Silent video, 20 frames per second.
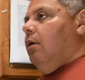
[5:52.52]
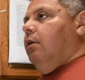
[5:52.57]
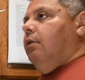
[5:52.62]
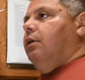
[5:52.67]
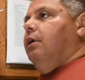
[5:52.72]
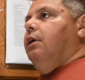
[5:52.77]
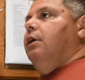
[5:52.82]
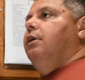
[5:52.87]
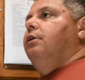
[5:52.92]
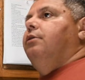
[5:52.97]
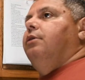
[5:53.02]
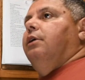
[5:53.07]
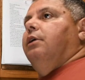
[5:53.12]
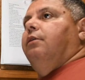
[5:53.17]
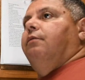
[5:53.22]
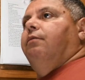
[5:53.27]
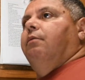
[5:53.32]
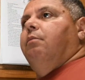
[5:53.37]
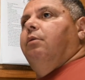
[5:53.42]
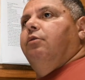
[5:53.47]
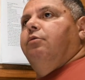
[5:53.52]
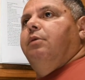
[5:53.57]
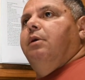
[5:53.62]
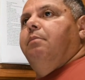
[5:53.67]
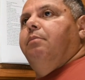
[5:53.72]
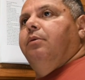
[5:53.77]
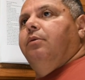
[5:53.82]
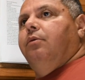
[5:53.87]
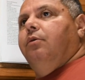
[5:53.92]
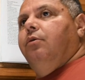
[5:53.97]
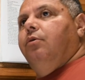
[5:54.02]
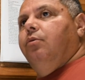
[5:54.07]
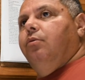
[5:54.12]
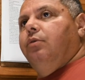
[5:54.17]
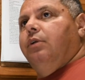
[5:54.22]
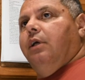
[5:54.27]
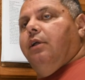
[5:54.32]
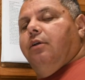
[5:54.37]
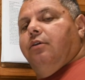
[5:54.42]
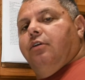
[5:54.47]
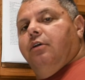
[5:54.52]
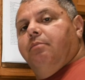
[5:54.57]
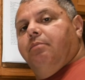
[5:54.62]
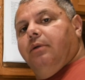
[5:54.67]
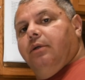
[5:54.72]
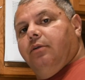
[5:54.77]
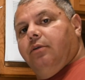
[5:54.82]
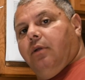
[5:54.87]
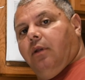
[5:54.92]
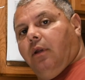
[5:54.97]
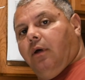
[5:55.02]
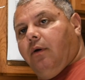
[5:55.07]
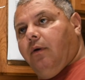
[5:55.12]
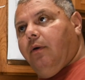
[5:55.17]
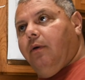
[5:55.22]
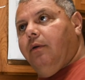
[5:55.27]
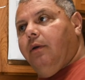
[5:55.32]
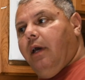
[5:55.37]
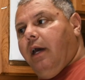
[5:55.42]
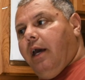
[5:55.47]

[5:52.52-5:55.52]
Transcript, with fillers: the easiest for most people to use. They're the simplest to learn,